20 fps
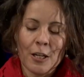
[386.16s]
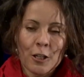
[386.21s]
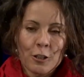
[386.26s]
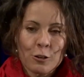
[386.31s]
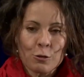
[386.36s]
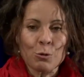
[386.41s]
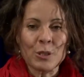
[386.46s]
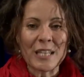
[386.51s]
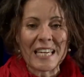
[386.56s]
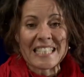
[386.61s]

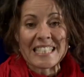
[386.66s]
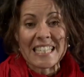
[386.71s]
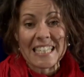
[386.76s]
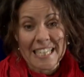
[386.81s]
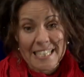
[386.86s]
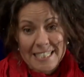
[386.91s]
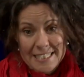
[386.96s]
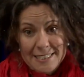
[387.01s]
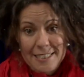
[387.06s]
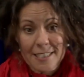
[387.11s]
2 days
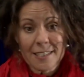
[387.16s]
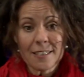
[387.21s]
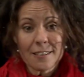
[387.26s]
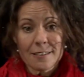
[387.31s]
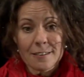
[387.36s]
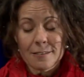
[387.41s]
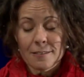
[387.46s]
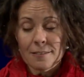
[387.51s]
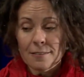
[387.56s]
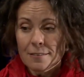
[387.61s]
later,
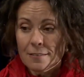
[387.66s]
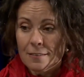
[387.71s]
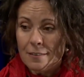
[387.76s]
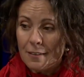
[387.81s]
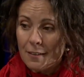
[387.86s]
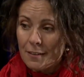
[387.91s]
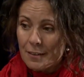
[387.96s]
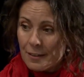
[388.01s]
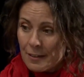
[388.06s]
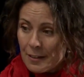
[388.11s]

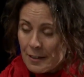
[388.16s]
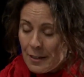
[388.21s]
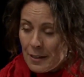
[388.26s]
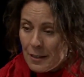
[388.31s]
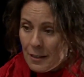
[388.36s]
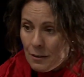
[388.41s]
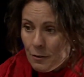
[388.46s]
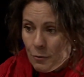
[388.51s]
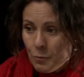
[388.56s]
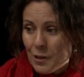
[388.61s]

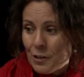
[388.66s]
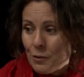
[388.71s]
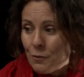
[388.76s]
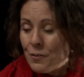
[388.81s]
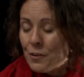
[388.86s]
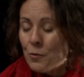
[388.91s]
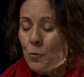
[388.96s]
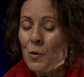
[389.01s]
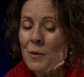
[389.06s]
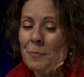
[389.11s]
one of
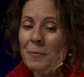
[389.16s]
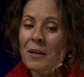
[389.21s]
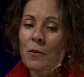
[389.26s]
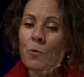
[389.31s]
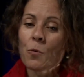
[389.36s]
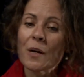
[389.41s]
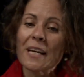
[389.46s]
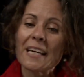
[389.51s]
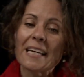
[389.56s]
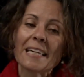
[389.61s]
the women
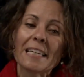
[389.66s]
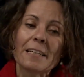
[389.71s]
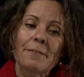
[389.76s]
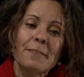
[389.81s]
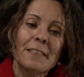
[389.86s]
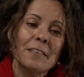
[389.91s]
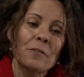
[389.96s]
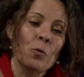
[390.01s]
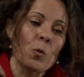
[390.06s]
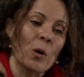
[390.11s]
were
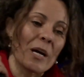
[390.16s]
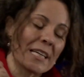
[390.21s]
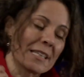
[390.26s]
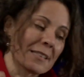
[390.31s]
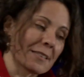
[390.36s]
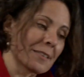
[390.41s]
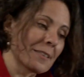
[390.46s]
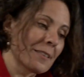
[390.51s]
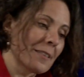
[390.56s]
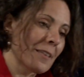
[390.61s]
lifting
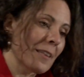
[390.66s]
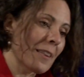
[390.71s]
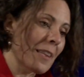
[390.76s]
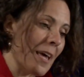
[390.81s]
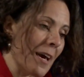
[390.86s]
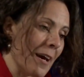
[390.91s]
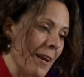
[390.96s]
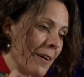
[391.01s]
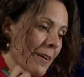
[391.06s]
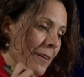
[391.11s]
weights
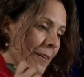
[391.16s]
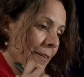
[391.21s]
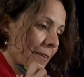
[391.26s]
there.